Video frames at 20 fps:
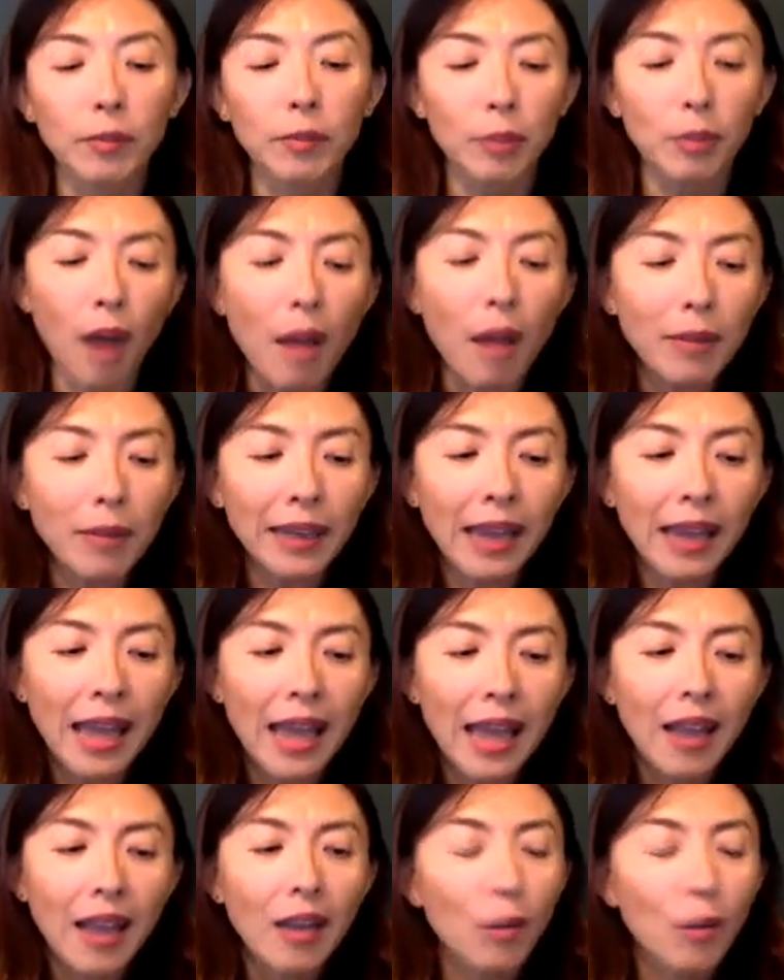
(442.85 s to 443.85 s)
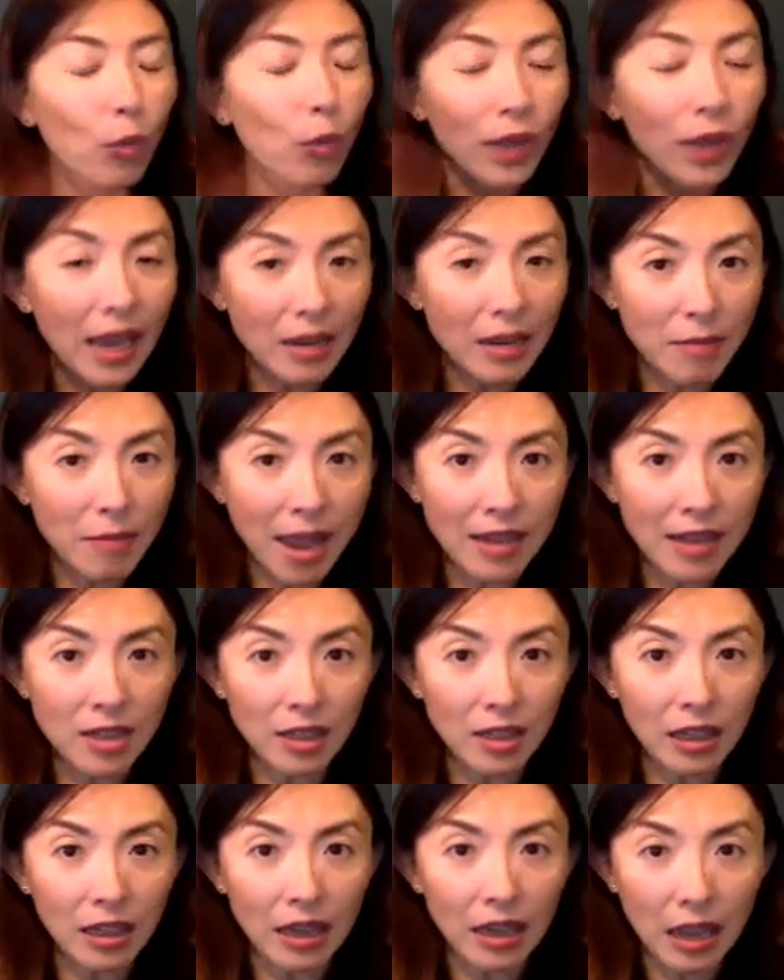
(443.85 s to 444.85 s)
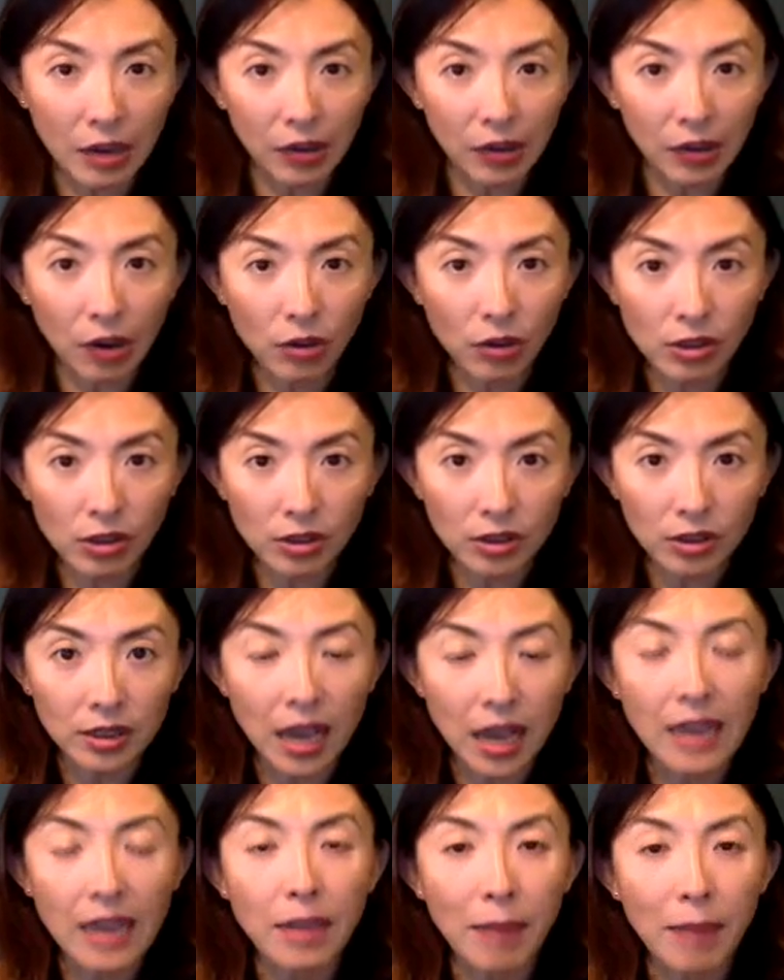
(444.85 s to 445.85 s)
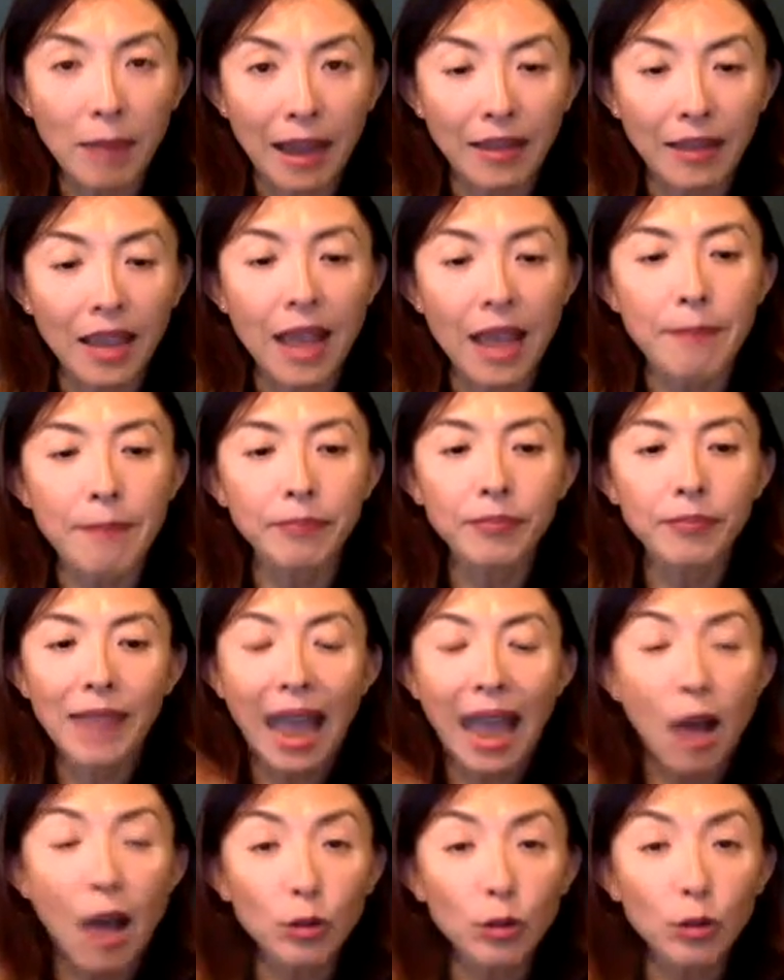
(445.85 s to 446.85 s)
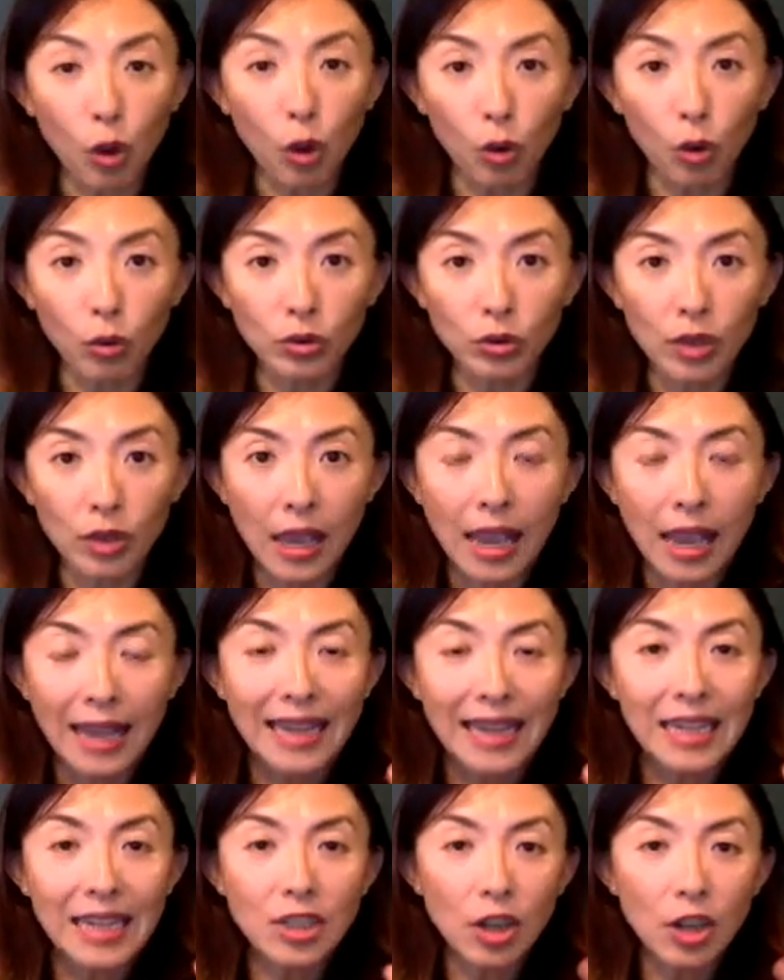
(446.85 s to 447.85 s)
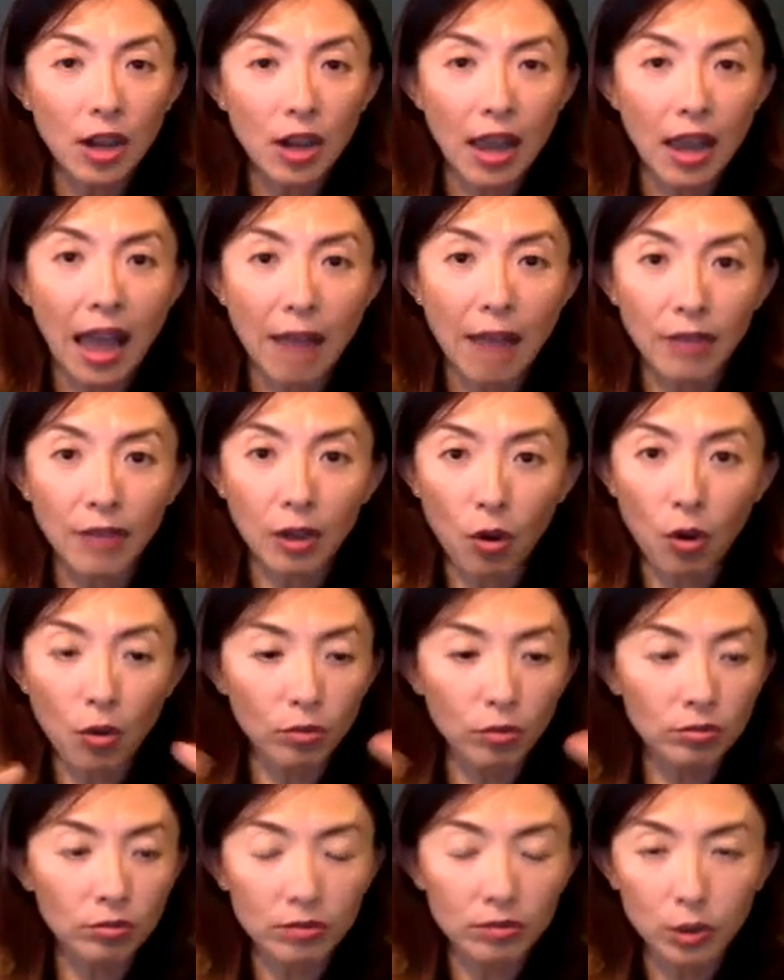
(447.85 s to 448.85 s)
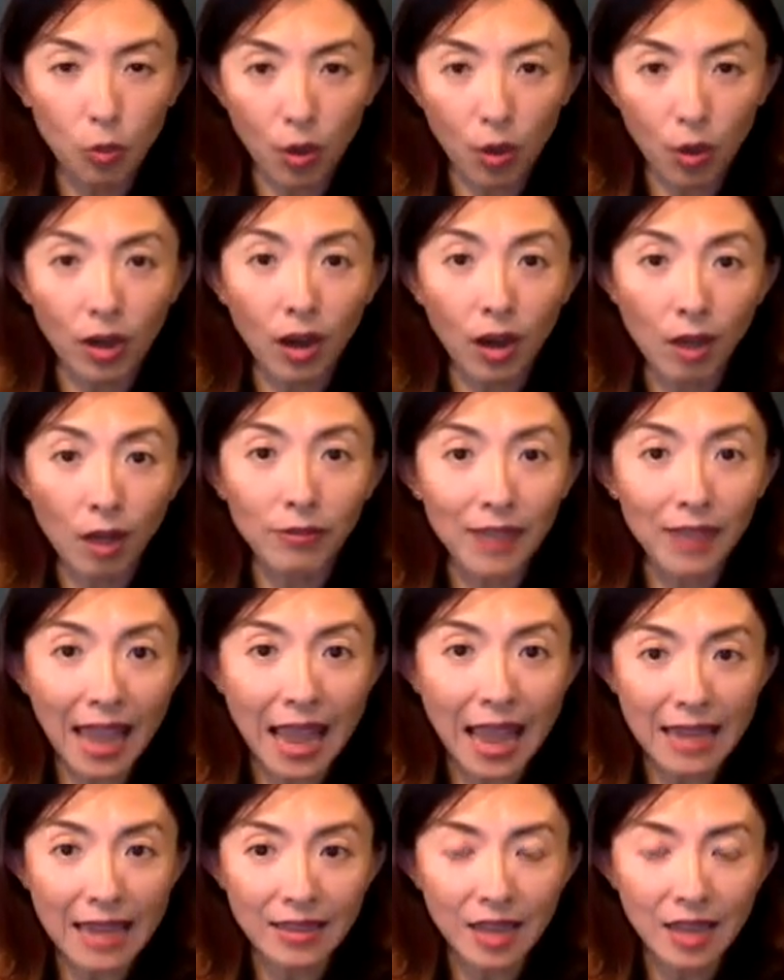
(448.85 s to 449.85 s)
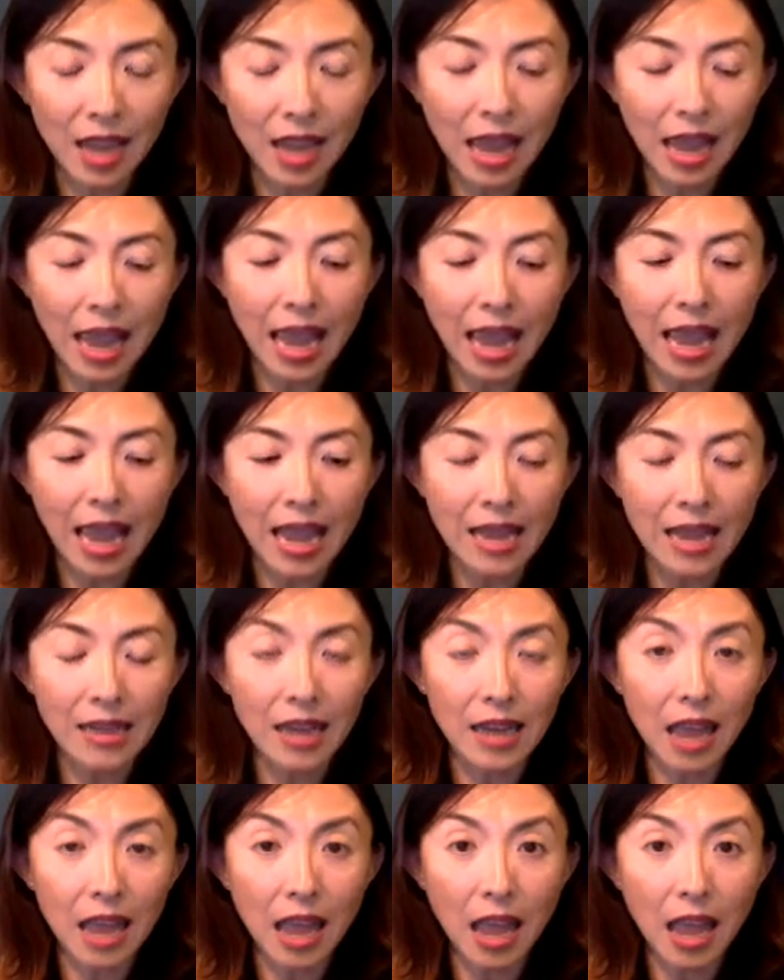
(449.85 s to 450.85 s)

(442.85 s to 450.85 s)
Probably we can imagine in an agricultural society back then, households each have their own square of land, and